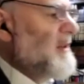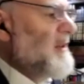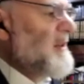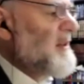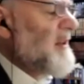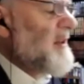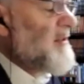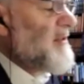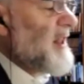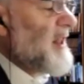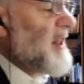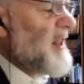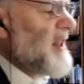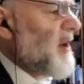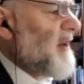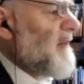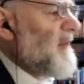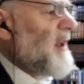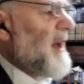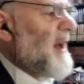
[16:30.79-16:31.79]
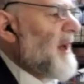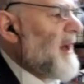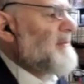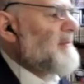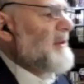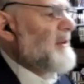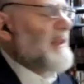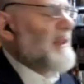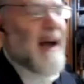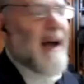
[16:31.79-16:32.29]
say, look, if you come
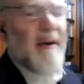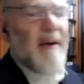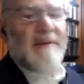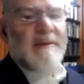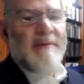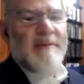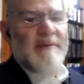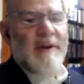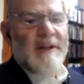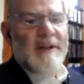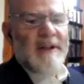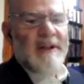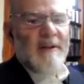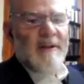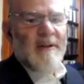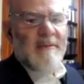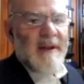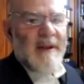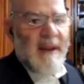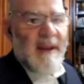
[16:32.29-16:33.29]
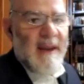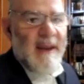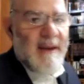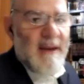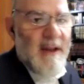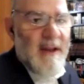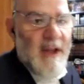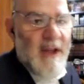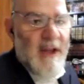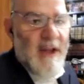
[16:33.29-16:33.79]
to allow him to put a little bit in, you
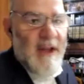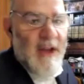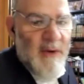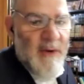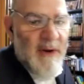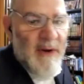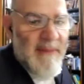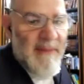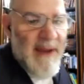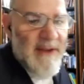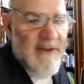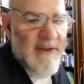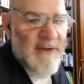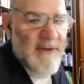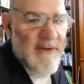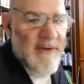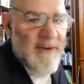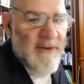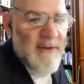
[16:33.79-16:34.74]
know what he might do?